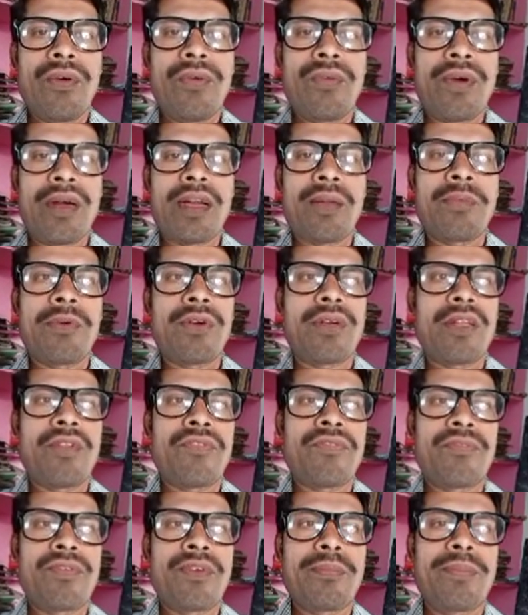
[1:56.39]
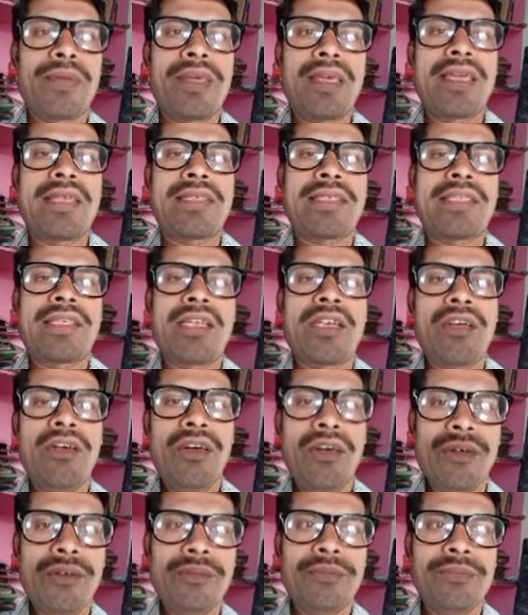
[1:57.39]
What about if b is
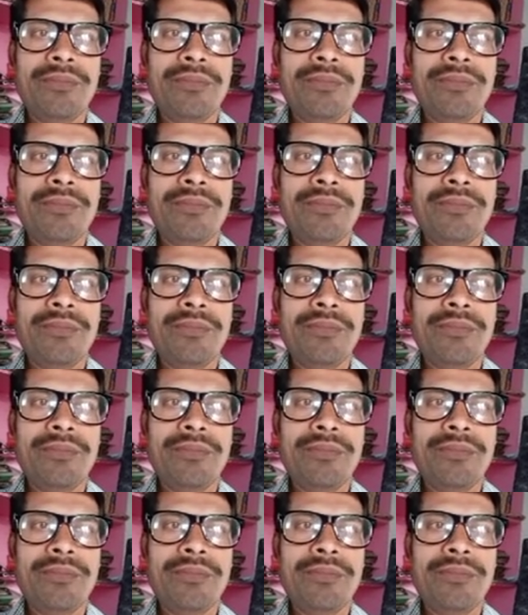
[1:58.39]
0?